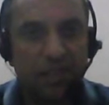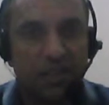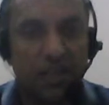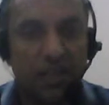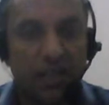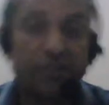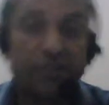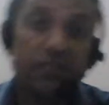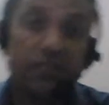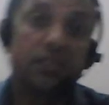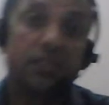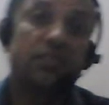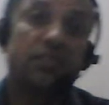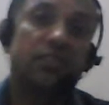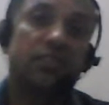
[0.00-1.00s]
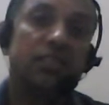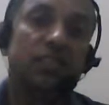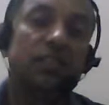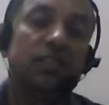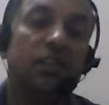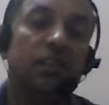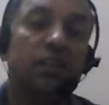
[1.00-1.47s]
After sustain,
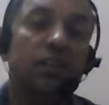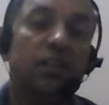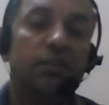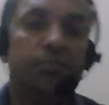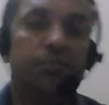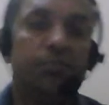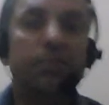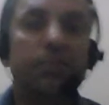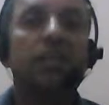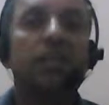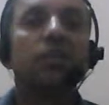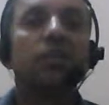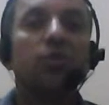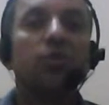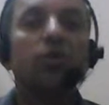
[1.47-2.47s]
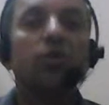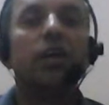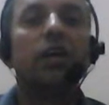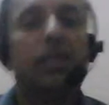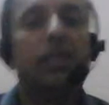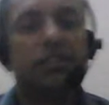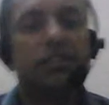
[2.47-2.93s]
we can go
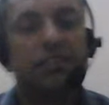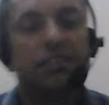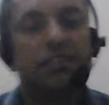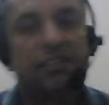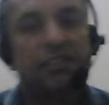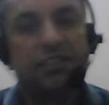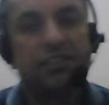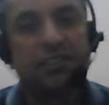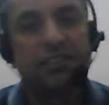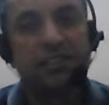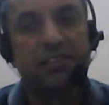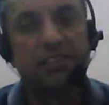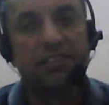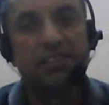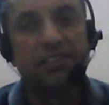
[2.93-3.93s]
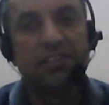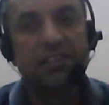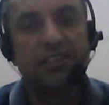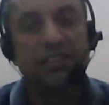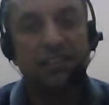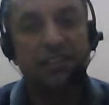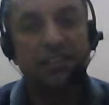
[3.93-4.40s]
ahead.
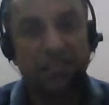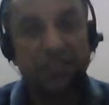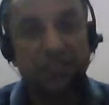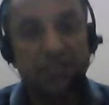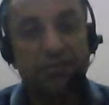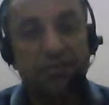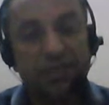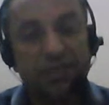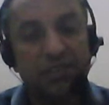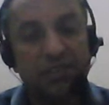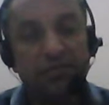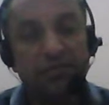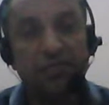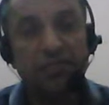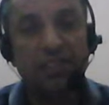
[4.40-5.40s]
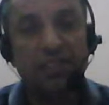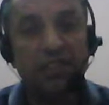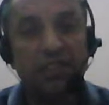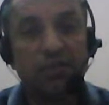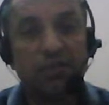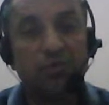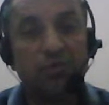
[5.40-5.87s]
This way we can
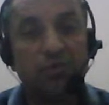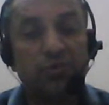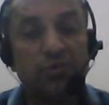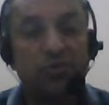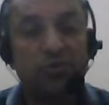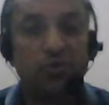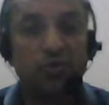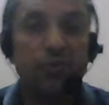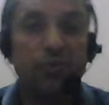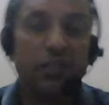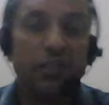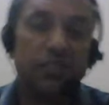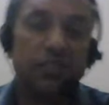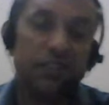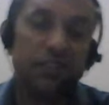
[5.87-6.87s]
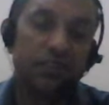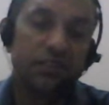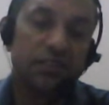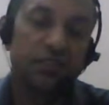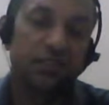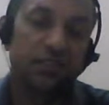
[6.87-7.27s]
do so many things.